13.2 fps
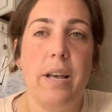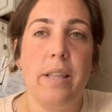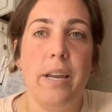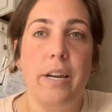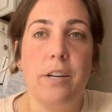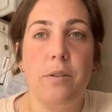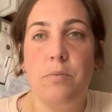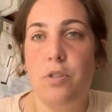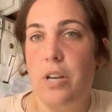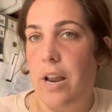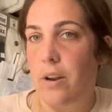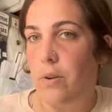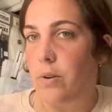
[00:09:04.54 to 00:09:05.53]
like
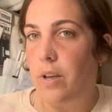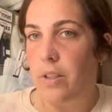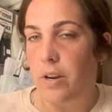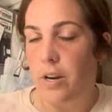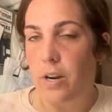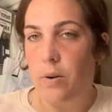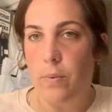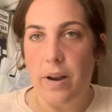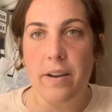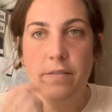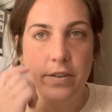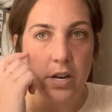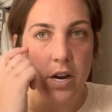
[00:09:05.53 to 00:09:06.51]
shadowed other
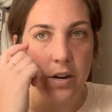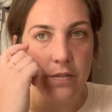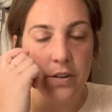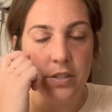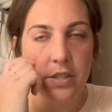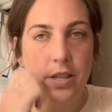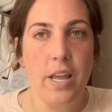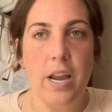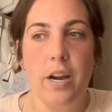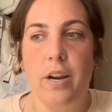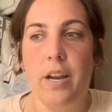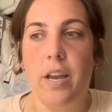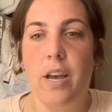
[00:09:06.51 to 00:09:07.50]
wedding photographers in the
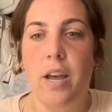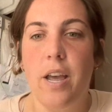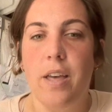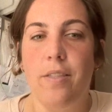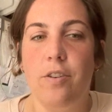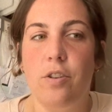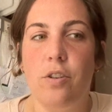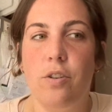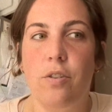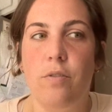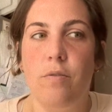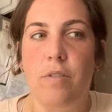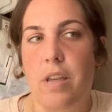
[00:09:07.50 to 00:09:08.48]
area and
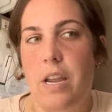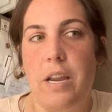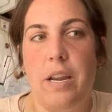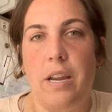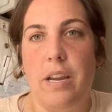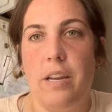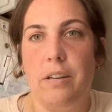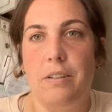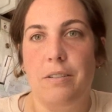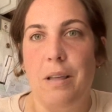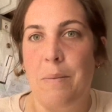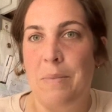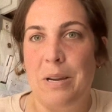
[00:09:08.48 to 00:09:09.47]
they
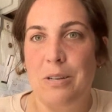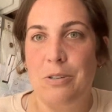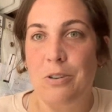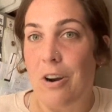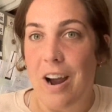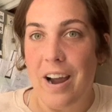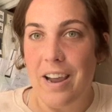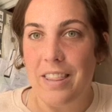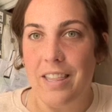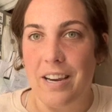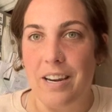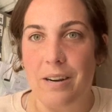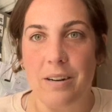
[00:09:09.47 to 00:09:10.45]
let me try
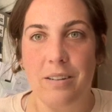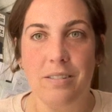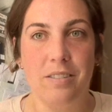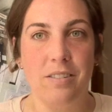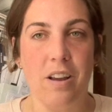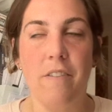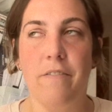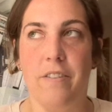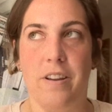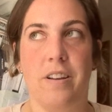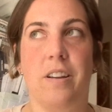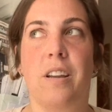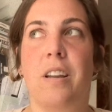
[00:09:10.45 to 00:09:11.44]
their stuff
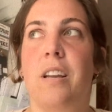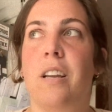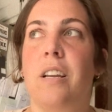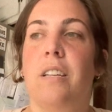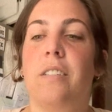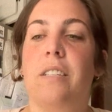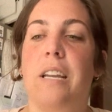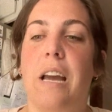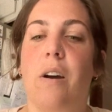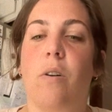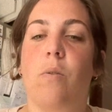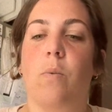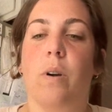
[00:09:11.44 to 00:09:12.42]
and see
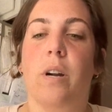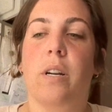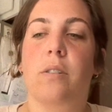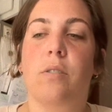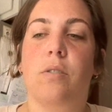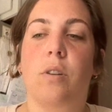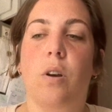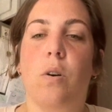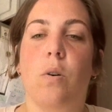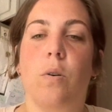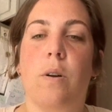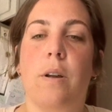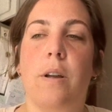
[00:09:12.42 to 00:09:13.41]
how it worked. So